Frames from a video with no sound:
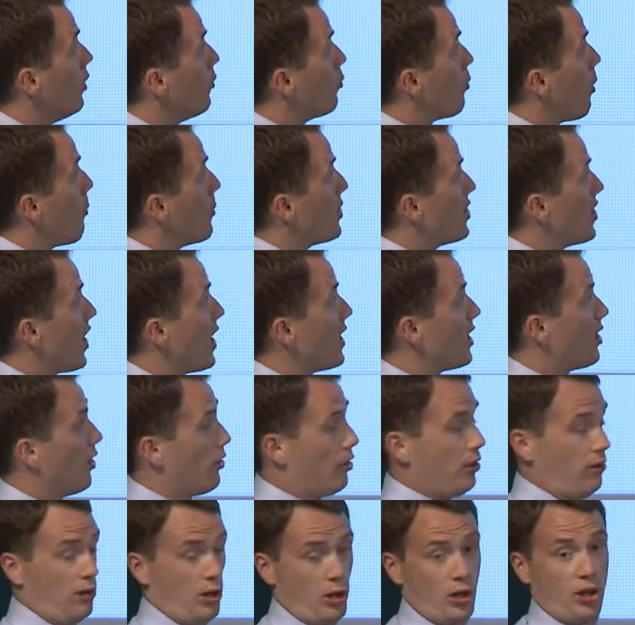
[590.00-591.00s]
When we take
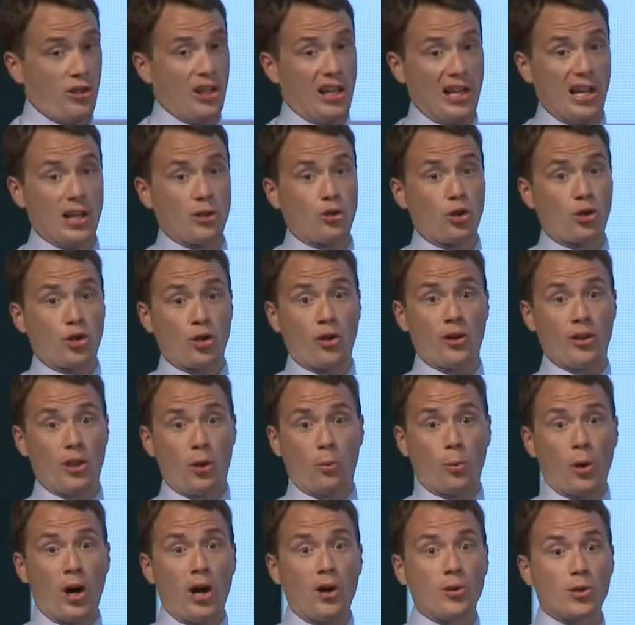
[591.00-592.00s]
a look at the literature in
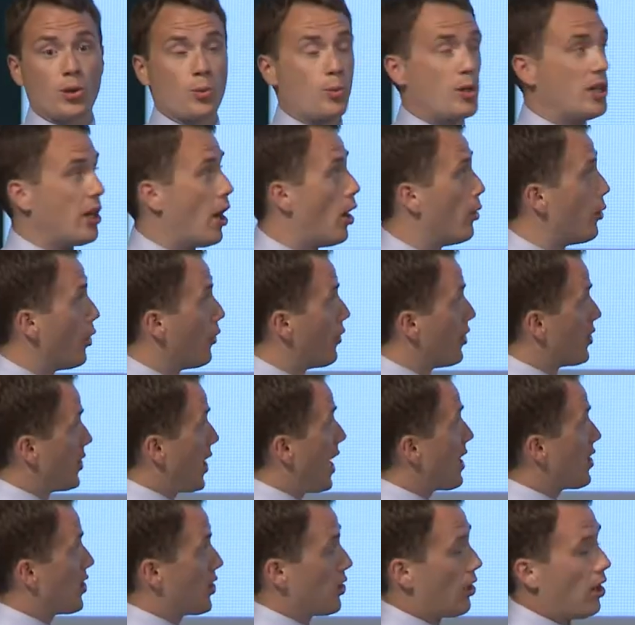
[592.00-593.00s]
the worlds, we know that the
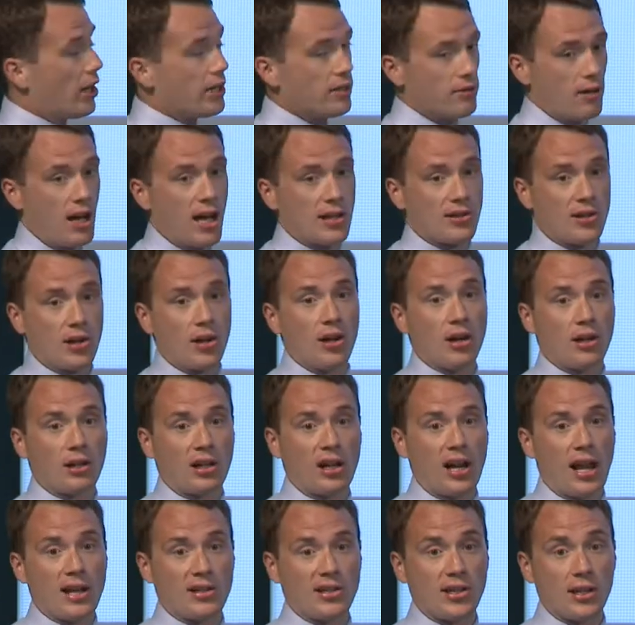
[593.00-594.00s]
Zechstein has a
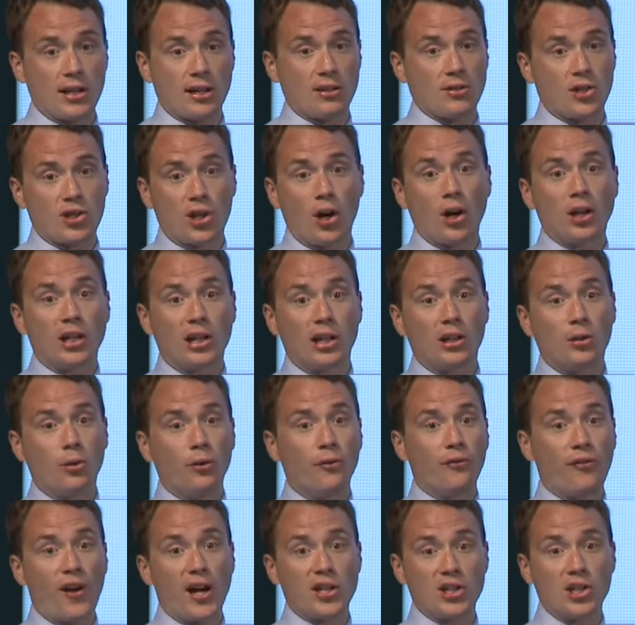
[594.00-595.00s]
classic
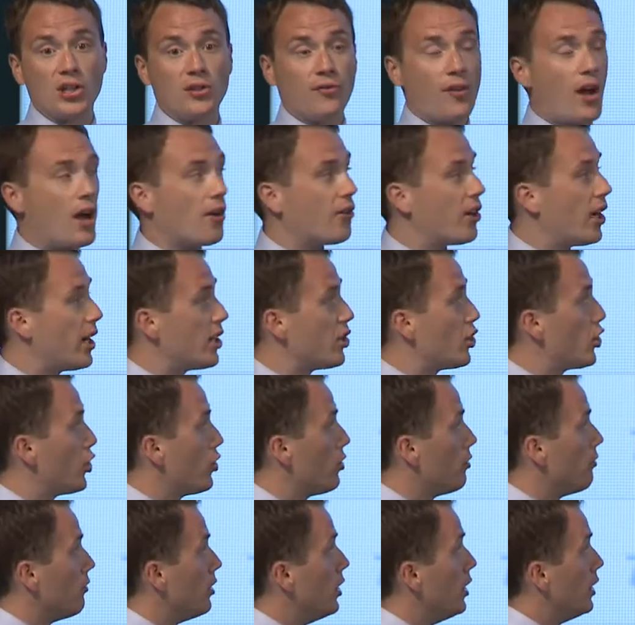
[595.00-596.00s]
cyclical fasces
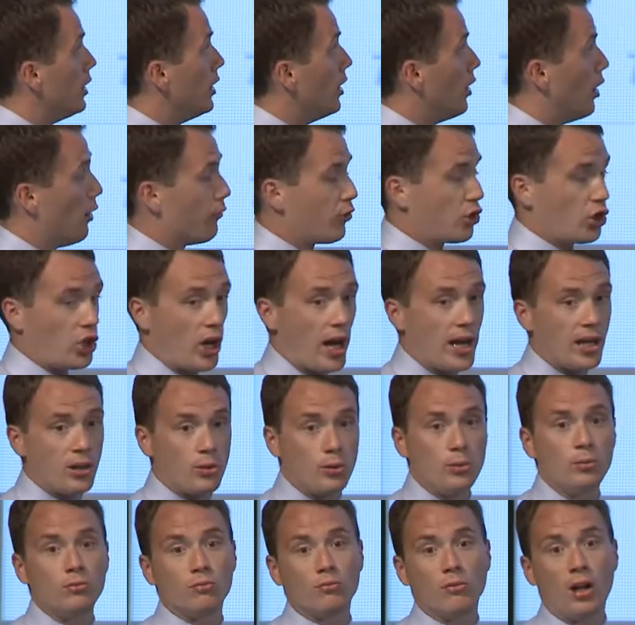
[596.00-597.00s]
variation of
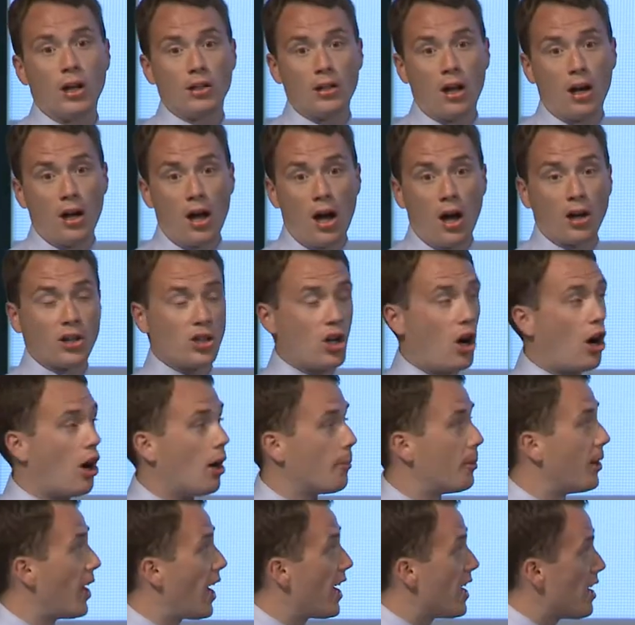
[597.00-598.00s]
shale,
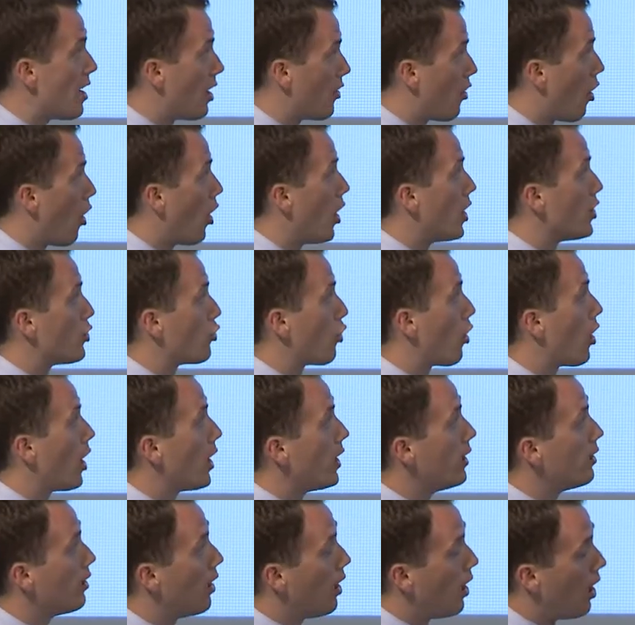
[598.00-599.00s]
carbonate and
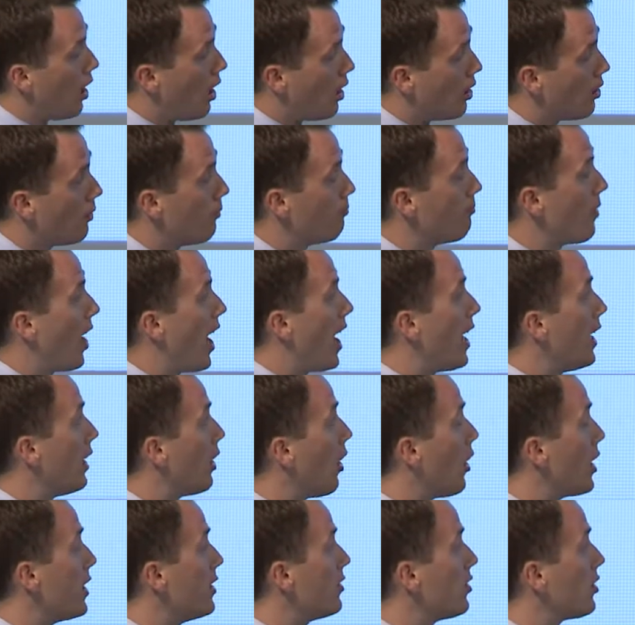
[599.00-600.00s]
hydrite,
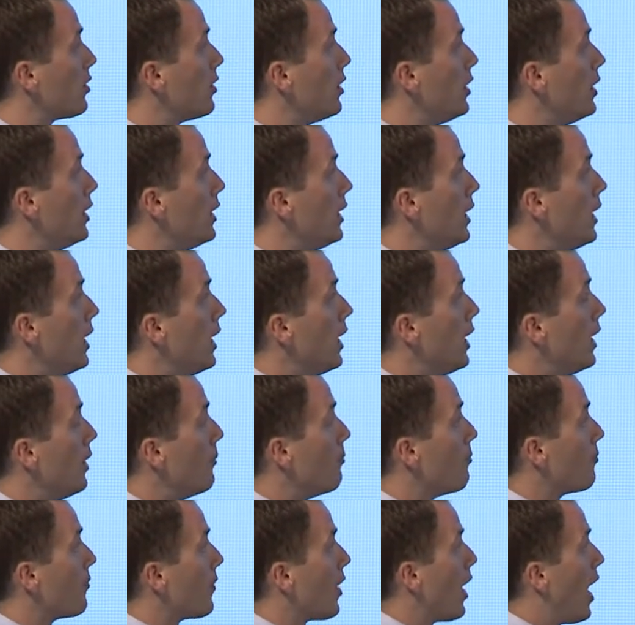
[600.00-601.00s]
halite.
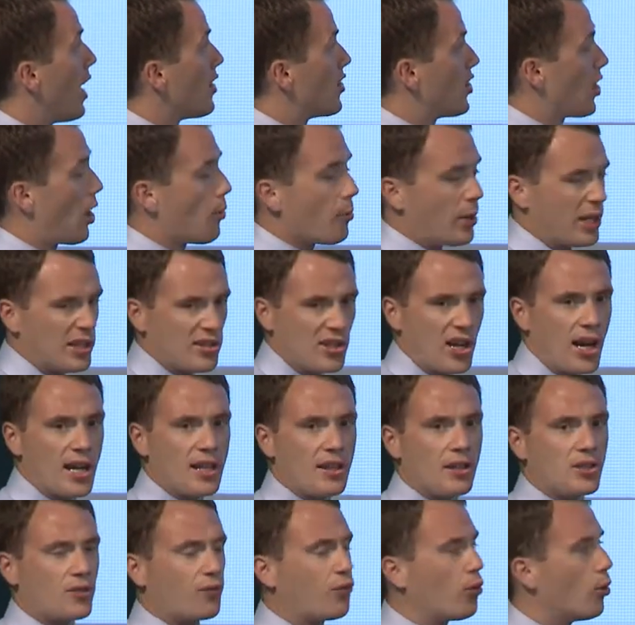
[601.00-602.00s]
And so we can
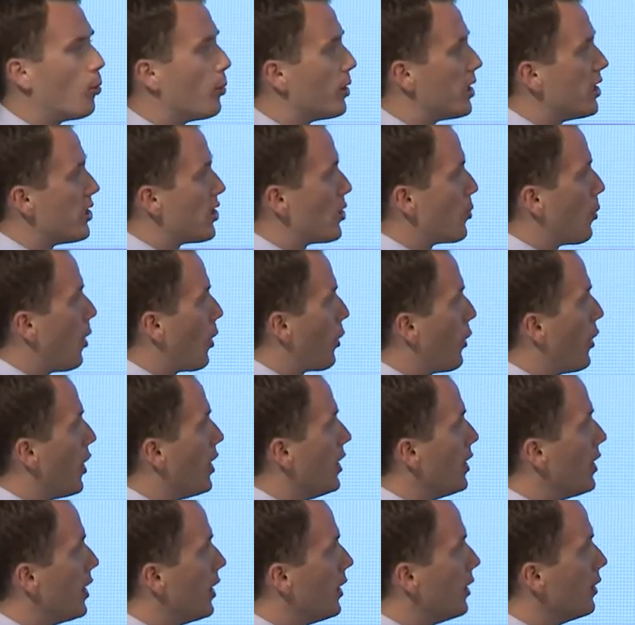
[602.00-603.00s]
take this forward into our
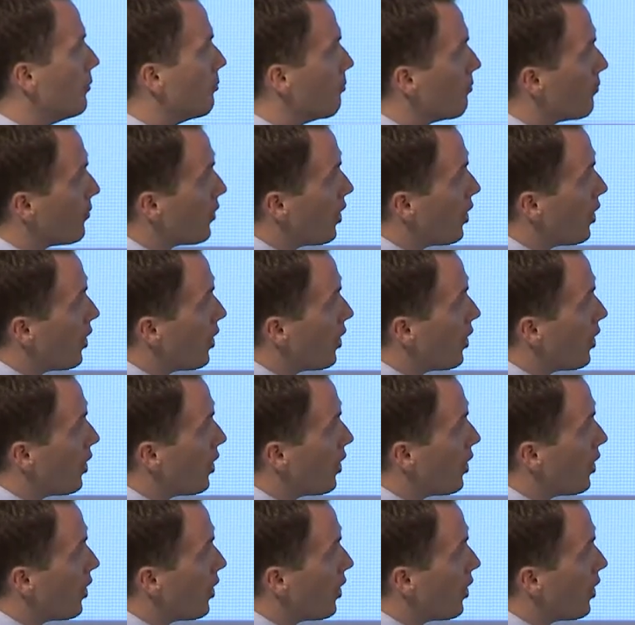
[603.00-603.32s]
thinking.